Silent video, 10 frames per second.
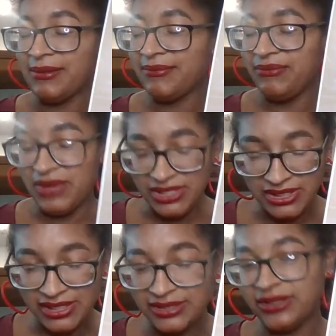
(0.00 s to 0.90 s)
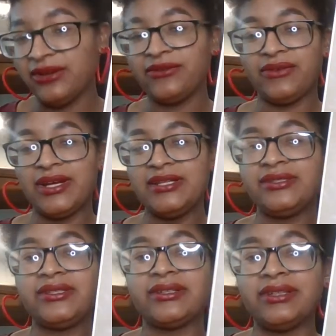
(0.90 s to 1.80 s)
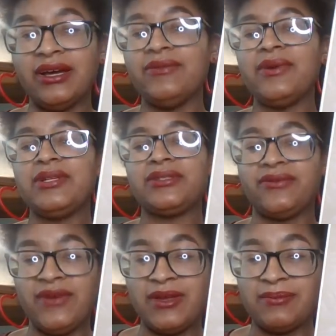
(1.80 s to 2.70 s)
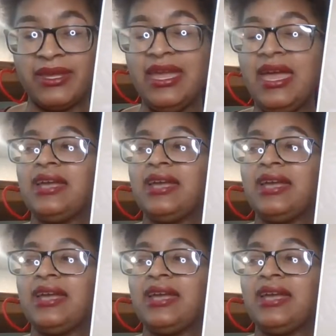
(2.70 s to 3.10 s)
Mention it to your friends, your loved ones, your family,